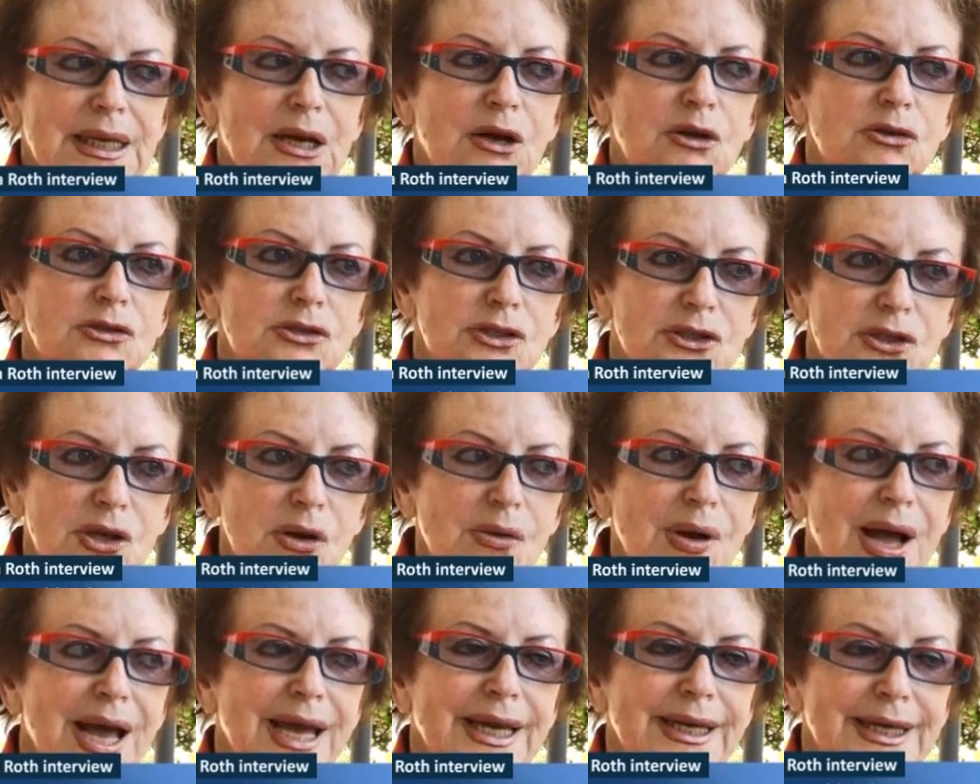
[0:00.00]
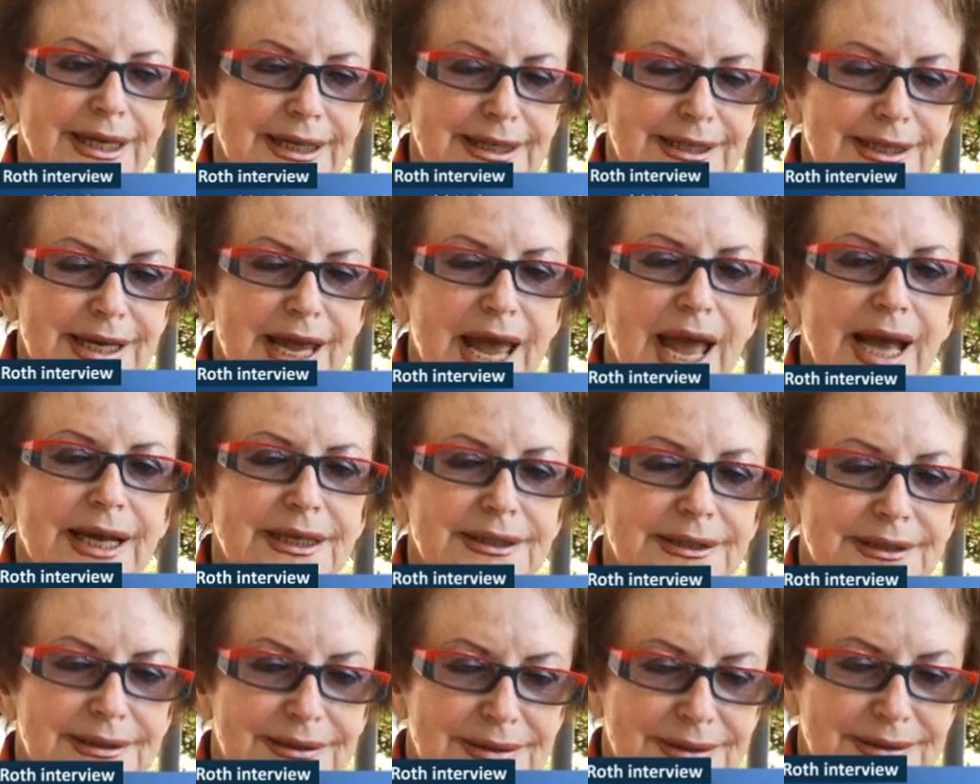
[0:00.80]
although I
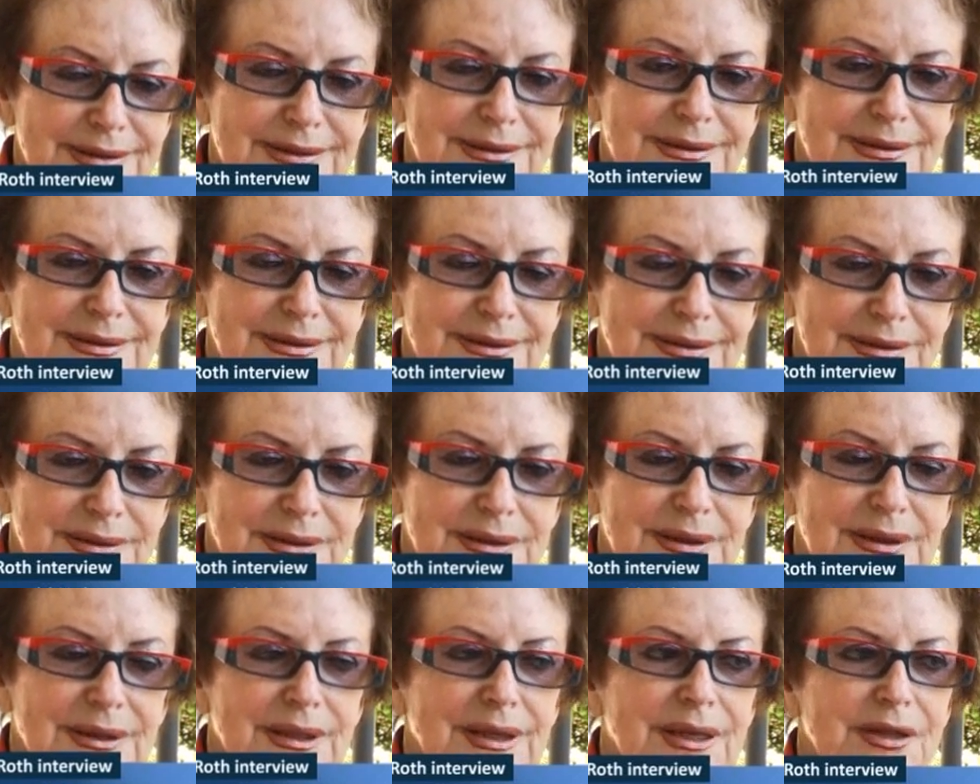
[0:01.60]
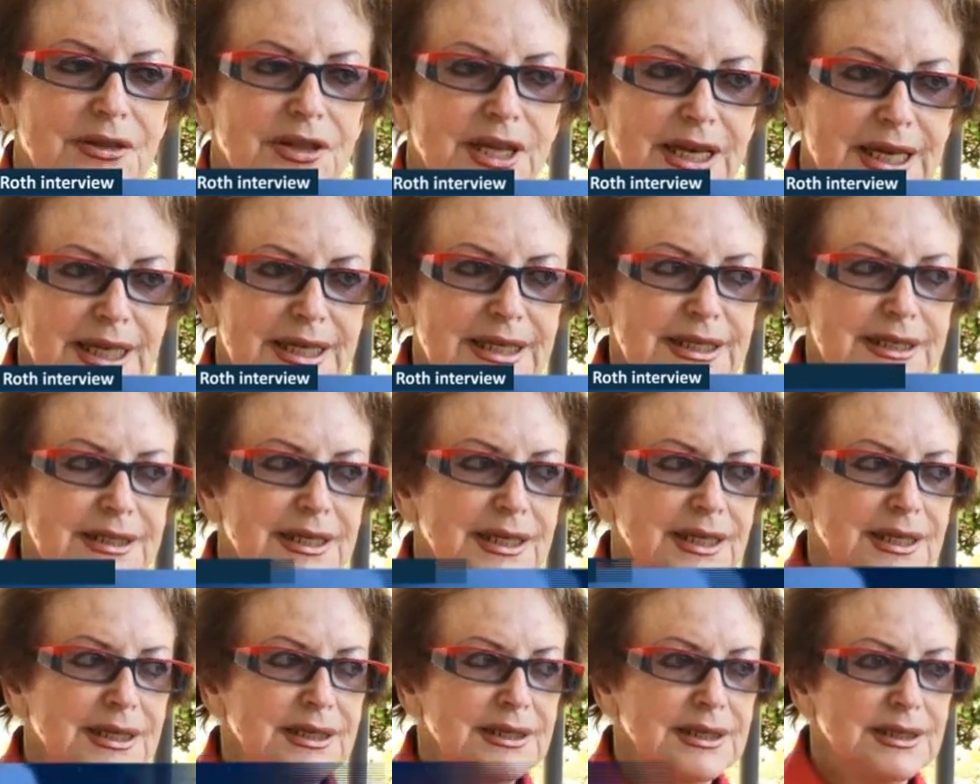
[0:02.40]
attacked the
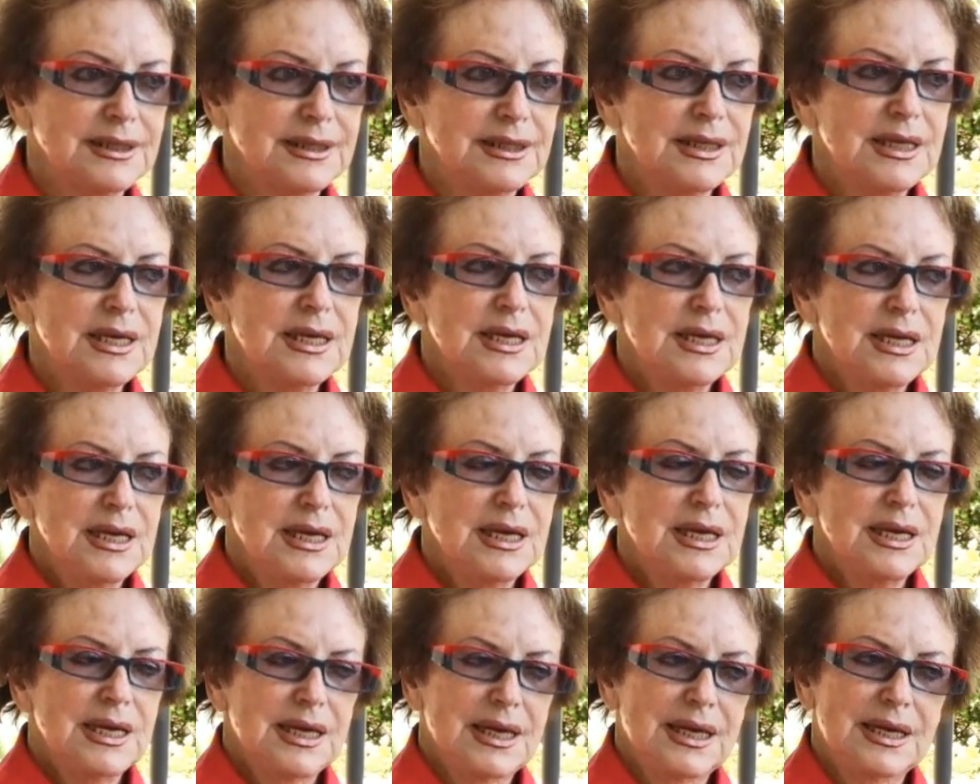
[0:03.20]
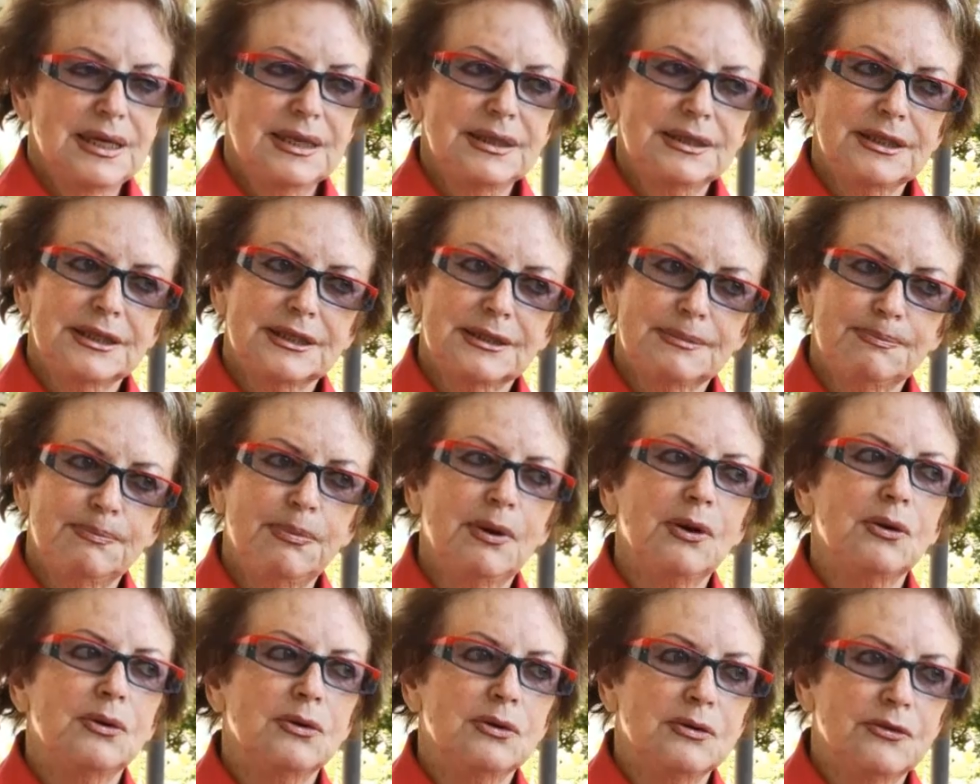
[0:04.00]
leaders, I
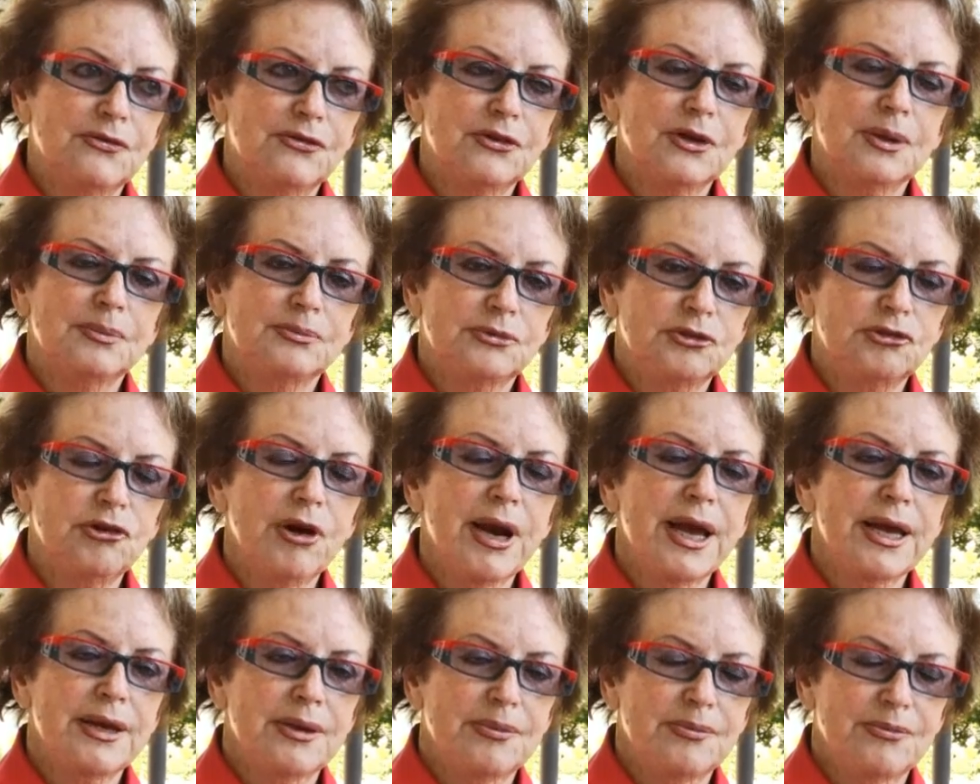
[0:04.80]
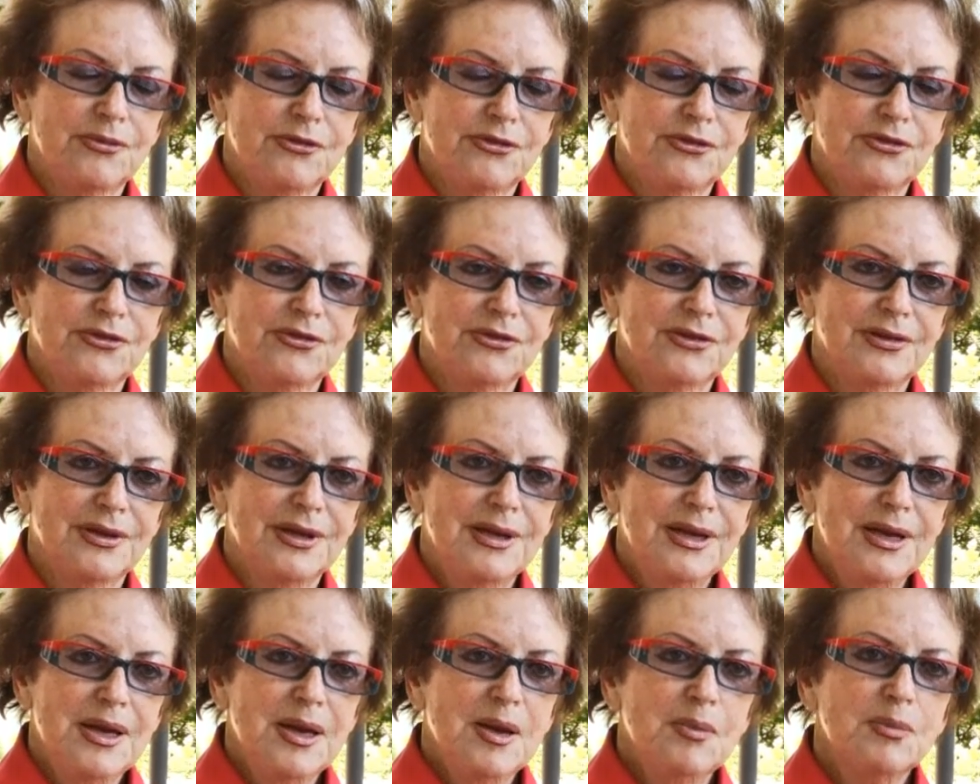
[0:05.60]
spoke from triumph
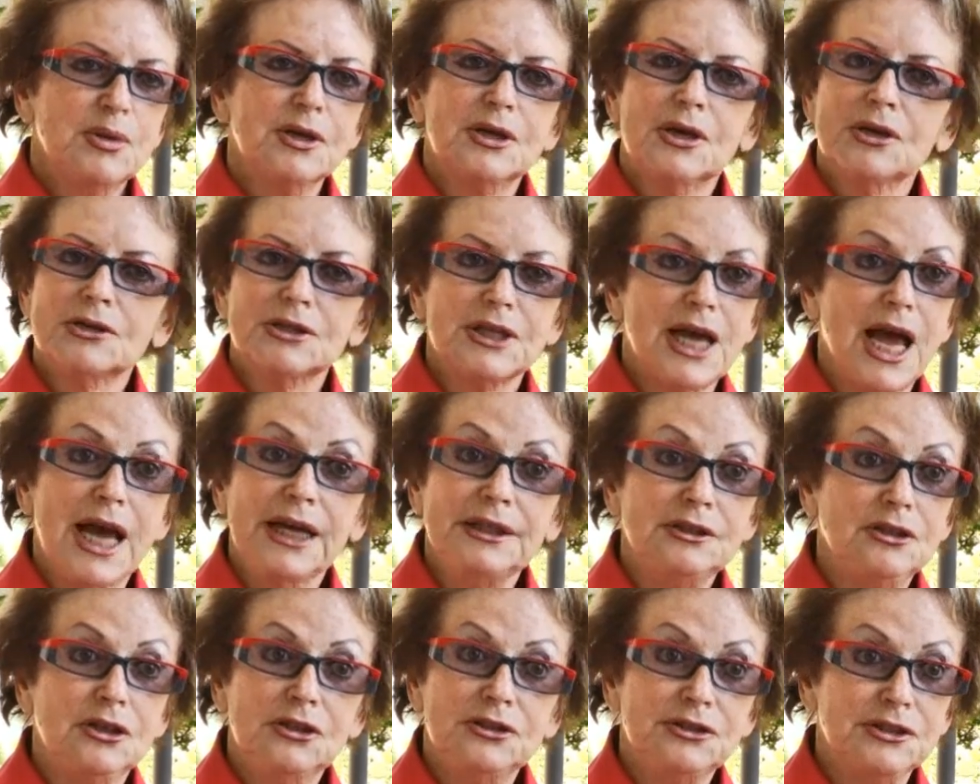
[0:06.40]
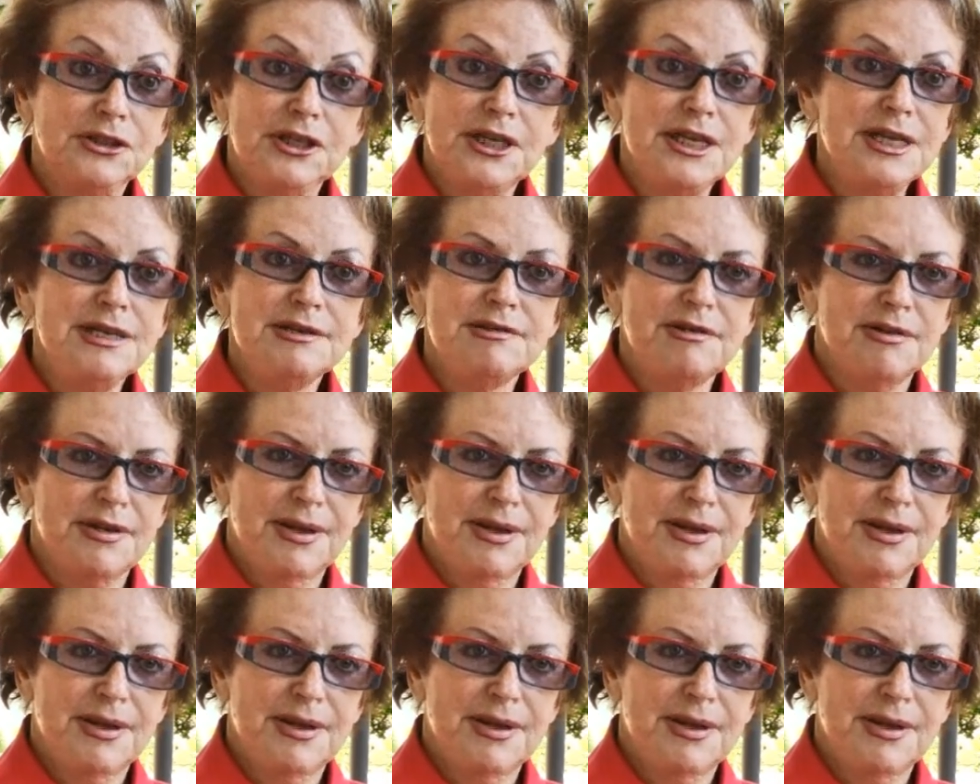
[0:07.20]
because I don't need